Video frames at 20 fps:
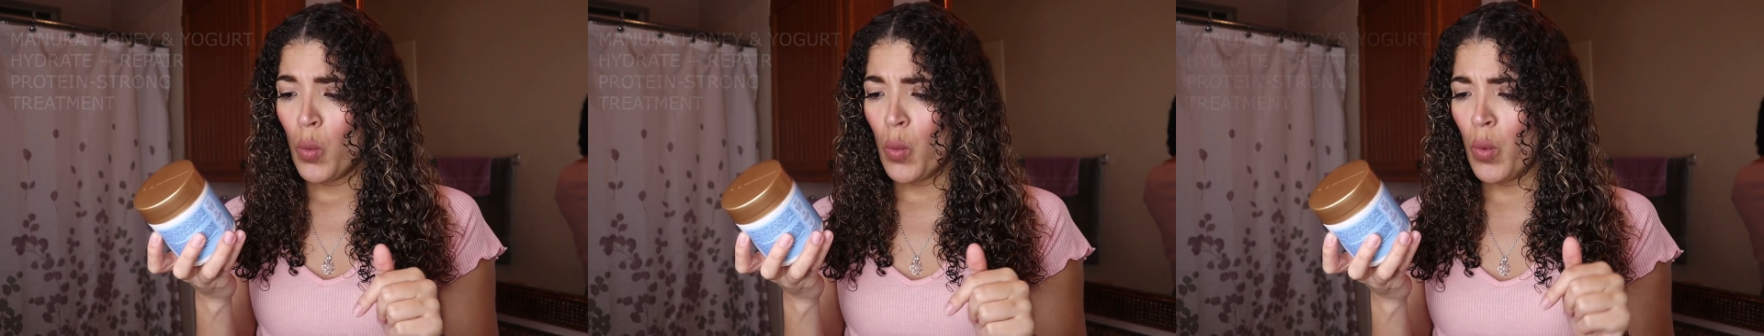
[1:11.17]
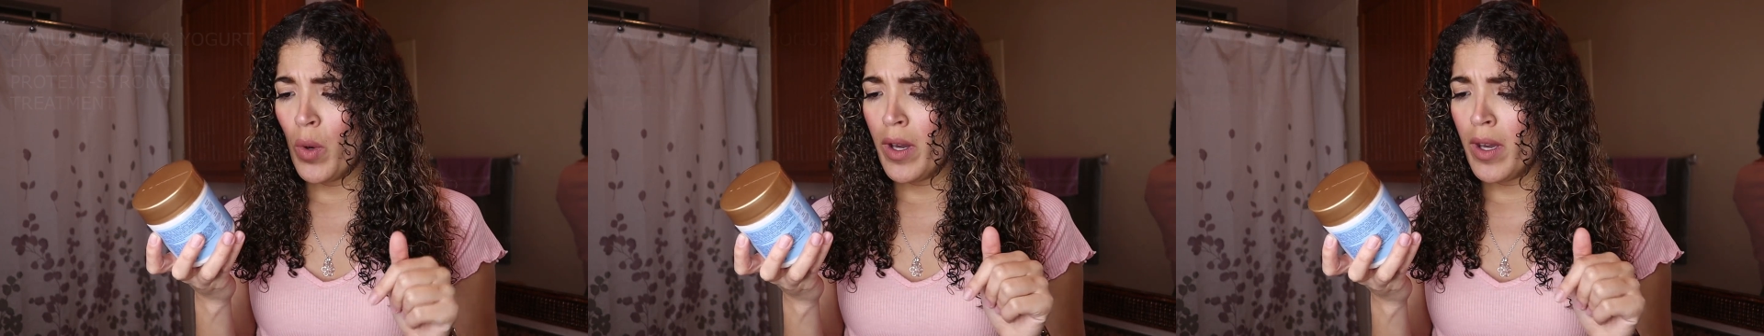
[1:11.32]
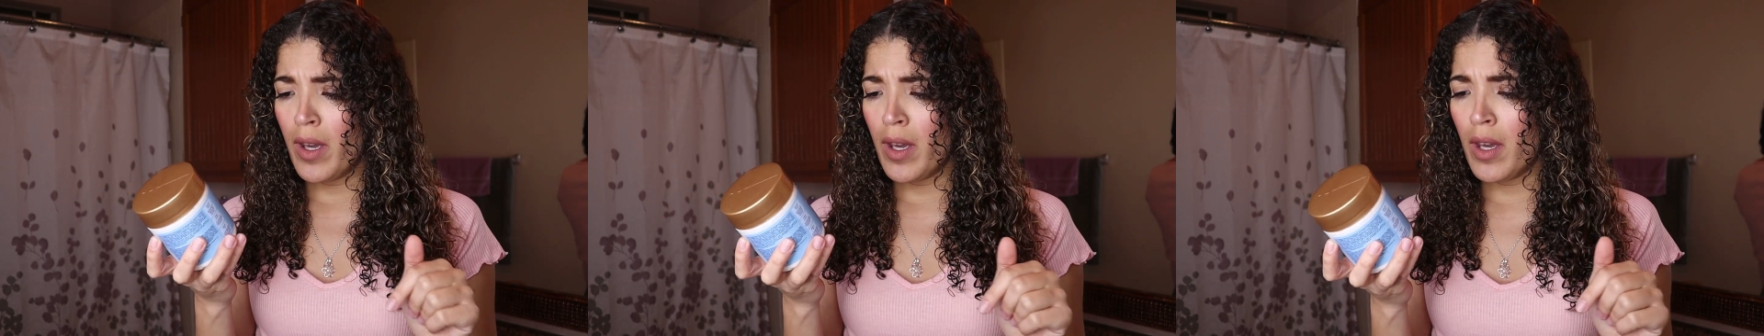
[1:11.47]

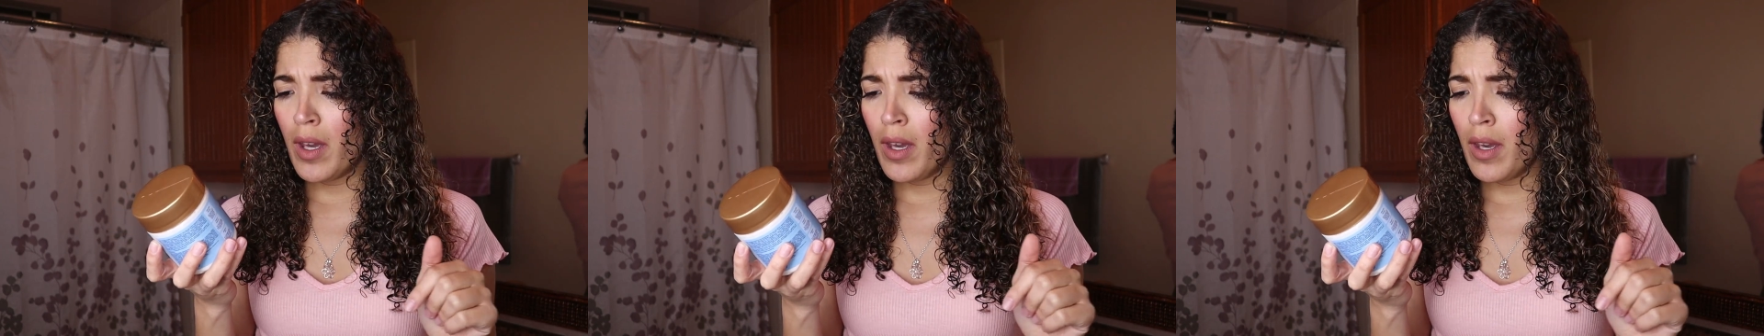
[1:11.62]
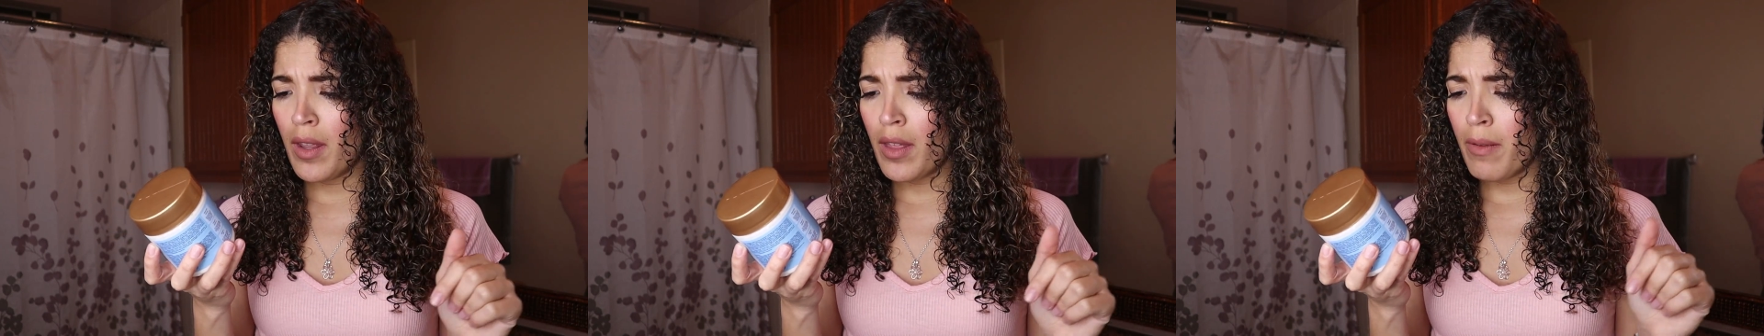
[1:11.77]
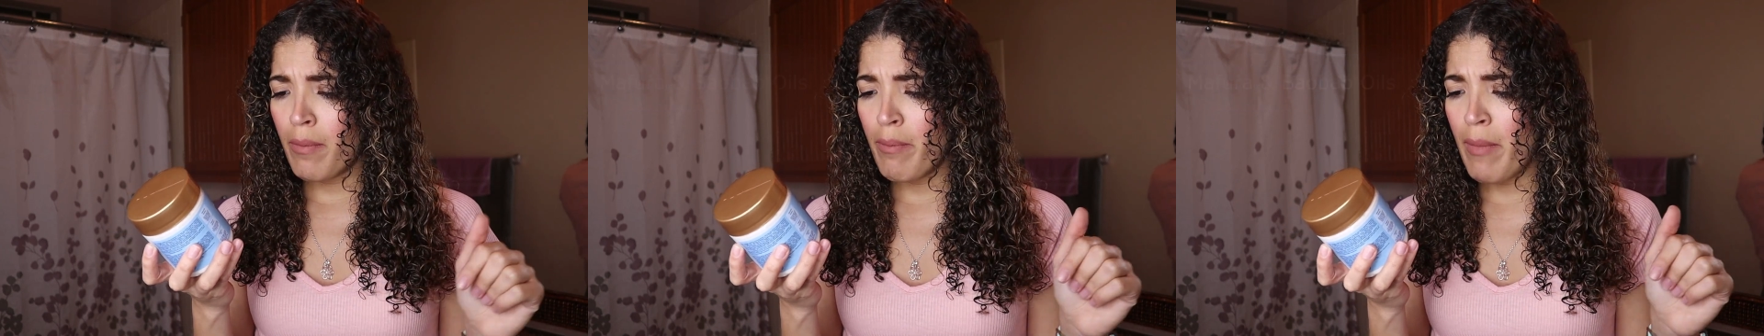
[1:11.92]

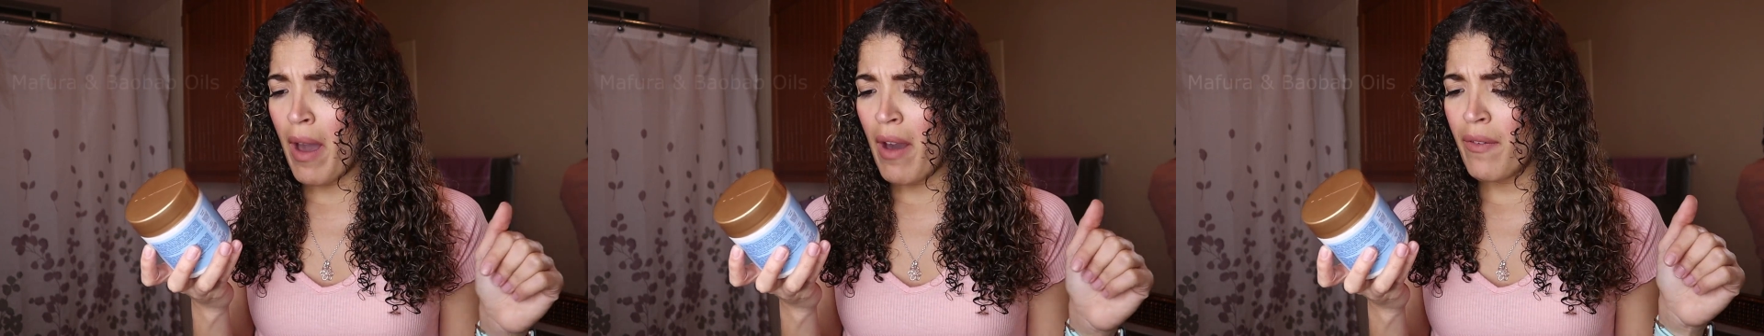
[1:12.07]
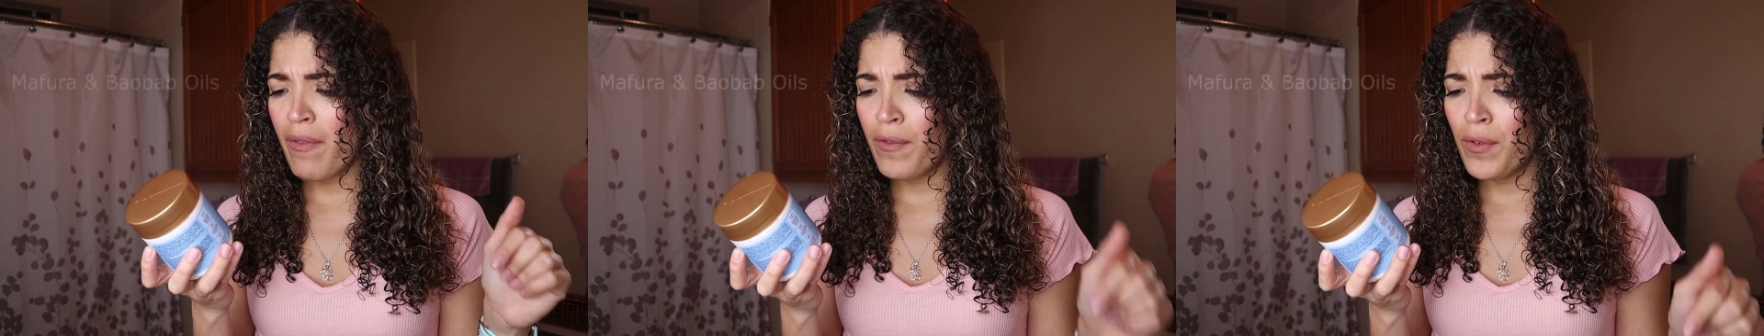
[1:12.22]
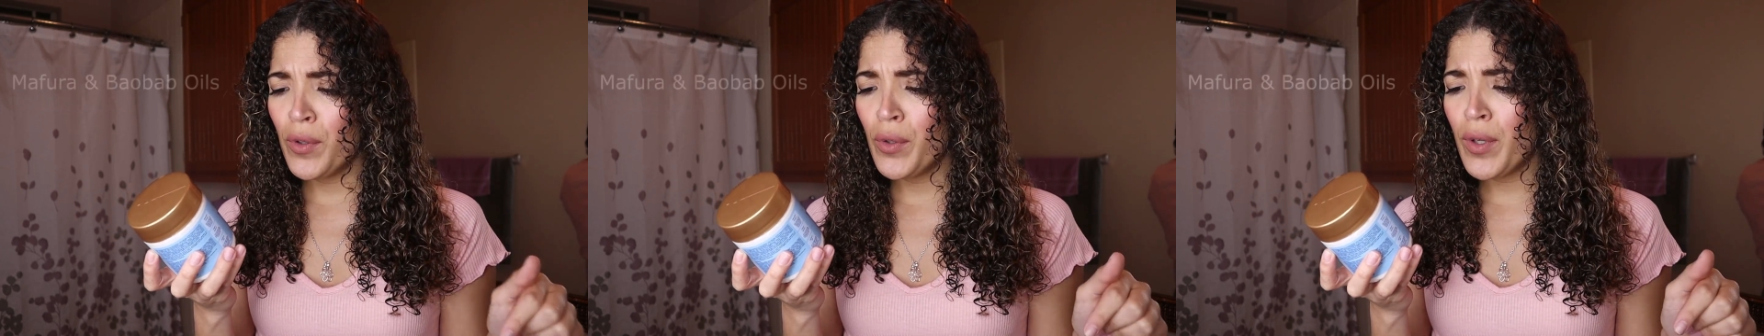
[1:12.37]
with
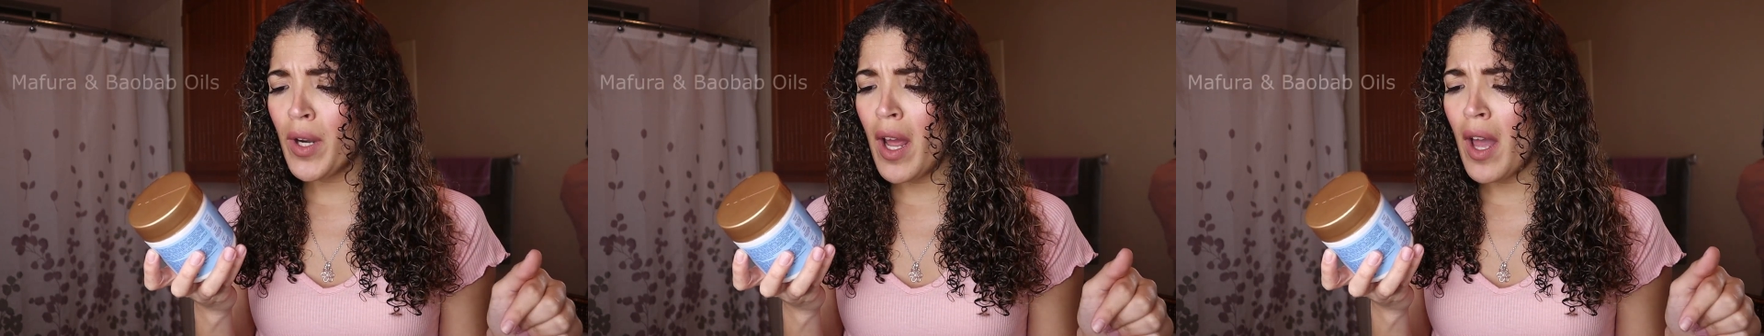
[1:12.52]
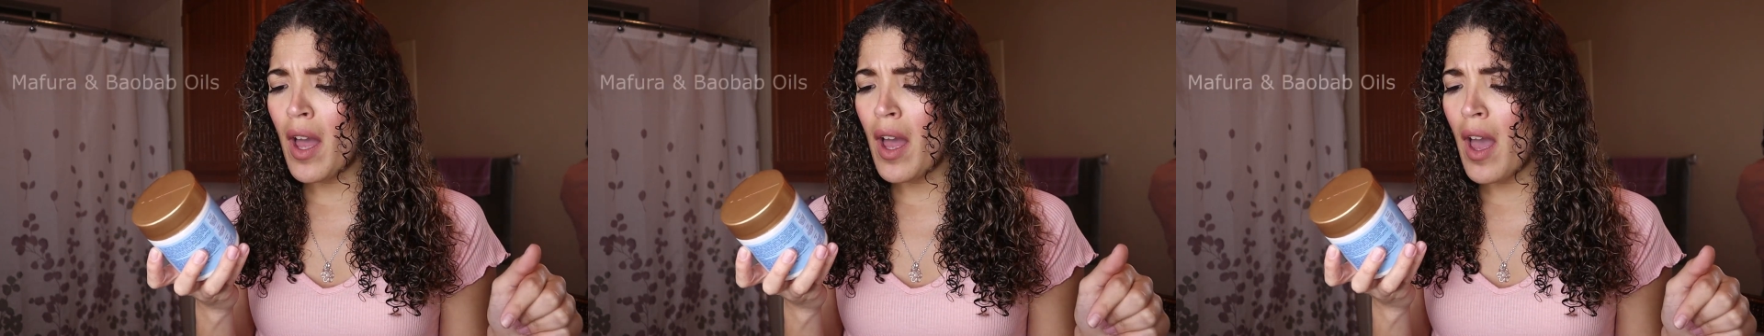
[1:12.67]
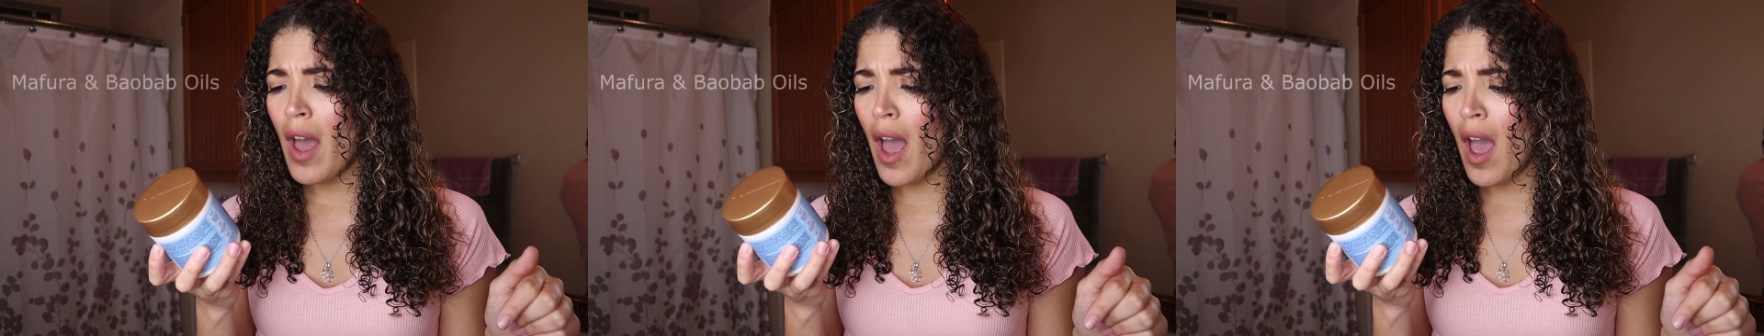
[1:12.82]

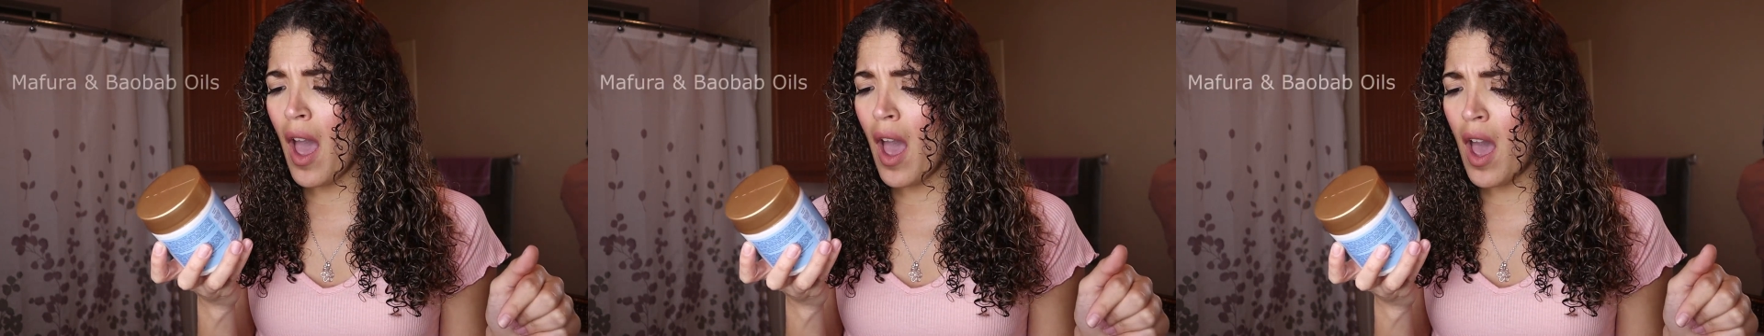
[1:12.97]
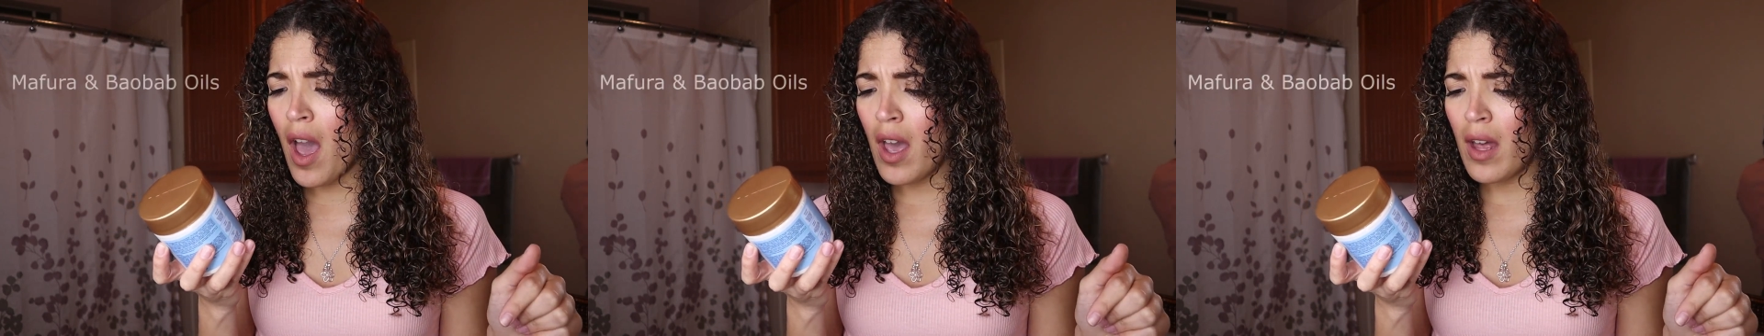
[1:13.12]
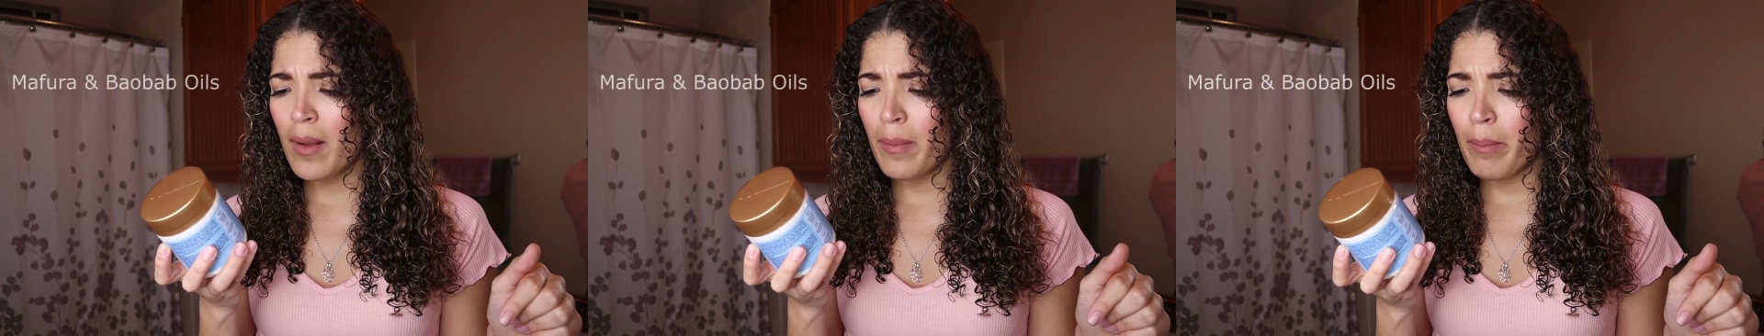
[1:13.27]
Mafuta
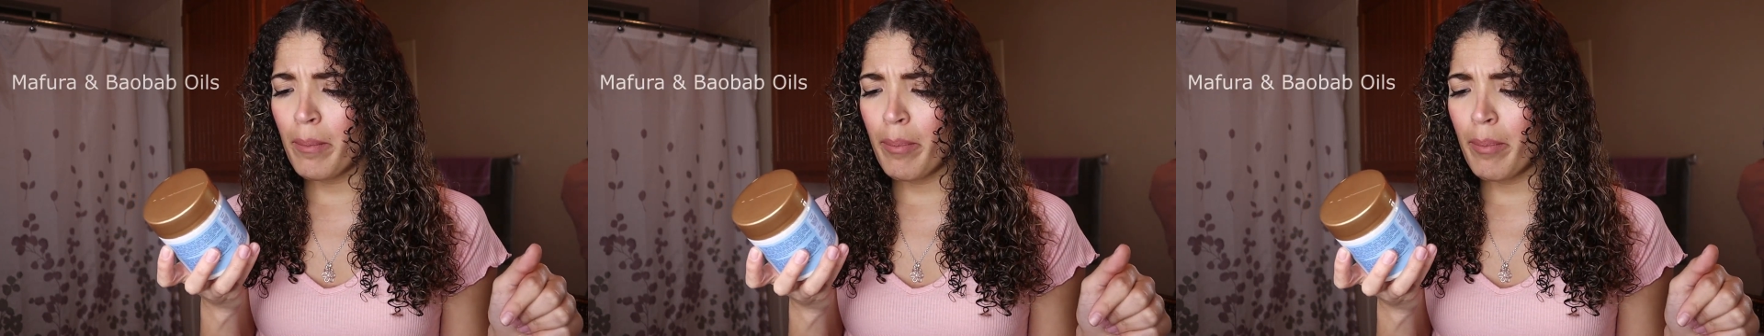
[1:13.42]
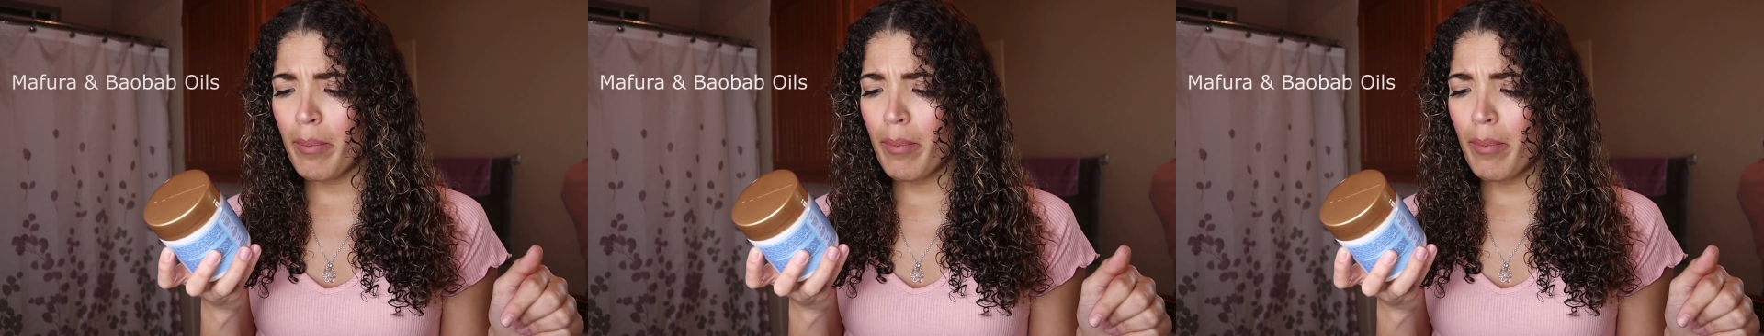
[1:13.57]
and